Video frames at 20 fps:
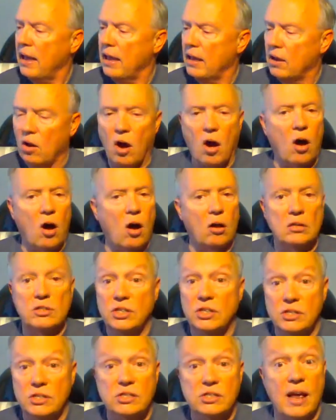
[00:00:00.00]
It
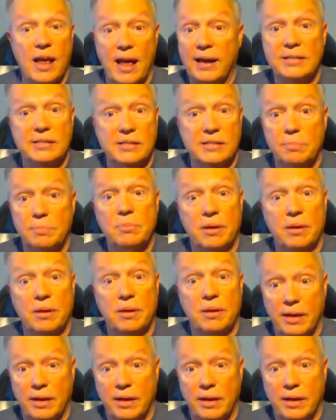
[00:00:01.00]
all just adds up and